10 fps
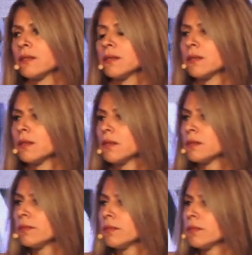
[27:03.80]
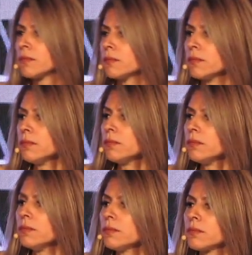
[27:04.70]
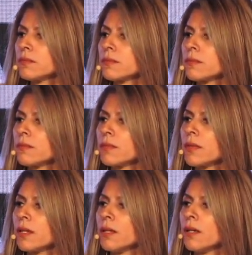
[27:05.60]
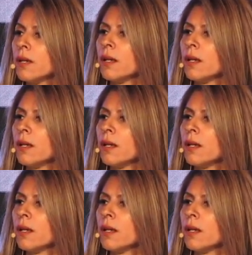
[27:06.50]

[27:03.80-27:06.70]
(no one is talking)